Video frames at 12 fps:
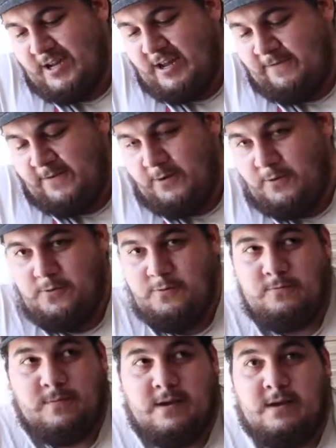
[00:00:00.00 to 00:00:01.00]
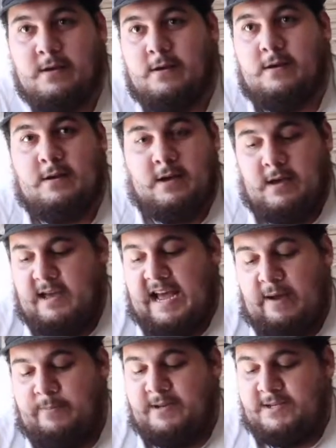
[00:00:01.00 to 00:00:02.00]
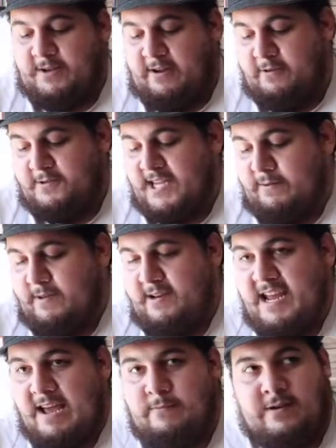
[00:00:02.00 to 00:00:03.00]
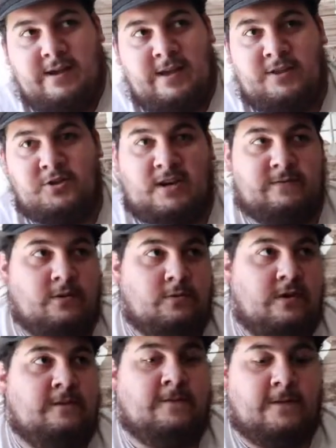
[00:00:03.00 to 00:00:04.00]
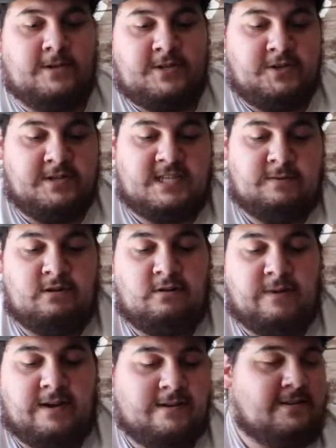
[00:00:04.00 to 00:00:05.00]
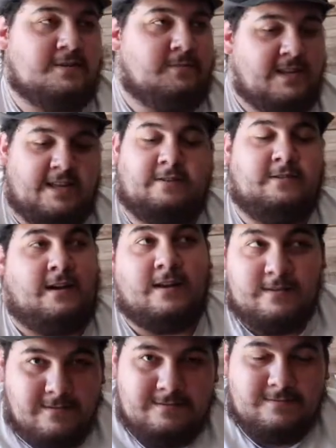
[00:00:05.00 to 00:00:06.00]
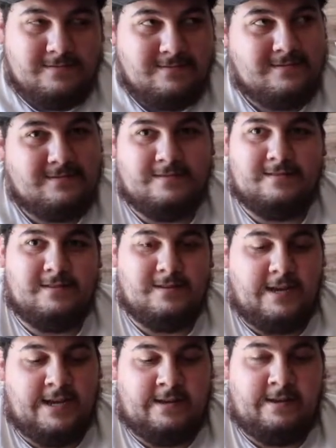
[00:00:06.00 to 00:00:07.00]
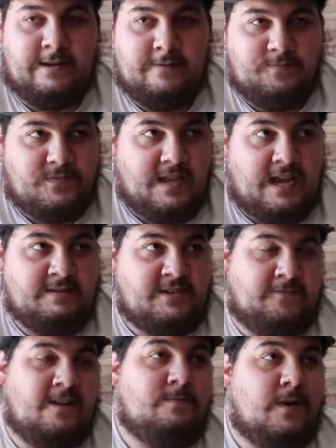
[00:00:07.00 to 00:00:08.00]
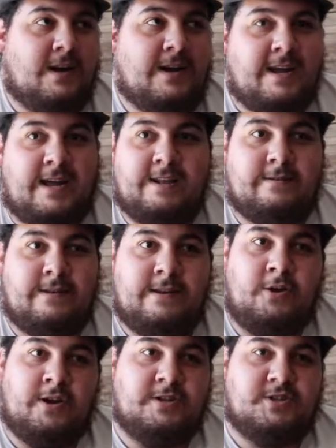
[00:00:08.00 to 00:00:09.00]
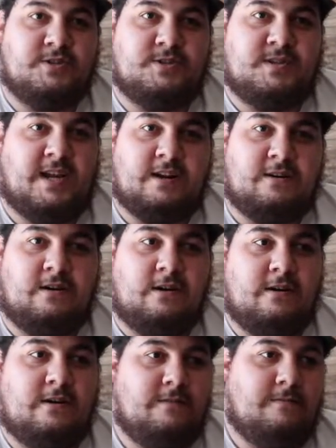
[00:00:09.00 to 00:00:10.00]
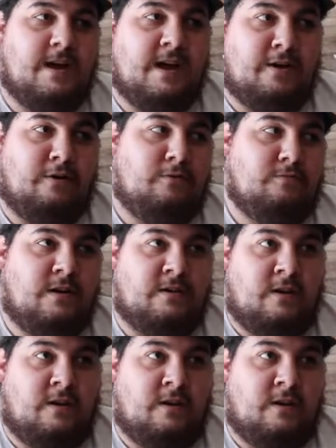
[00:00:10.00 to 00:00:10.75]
if you happen to summon Gamma and the driver going first, you can summon Omega, because why the hell not? And it's a free body, and you can just take a card out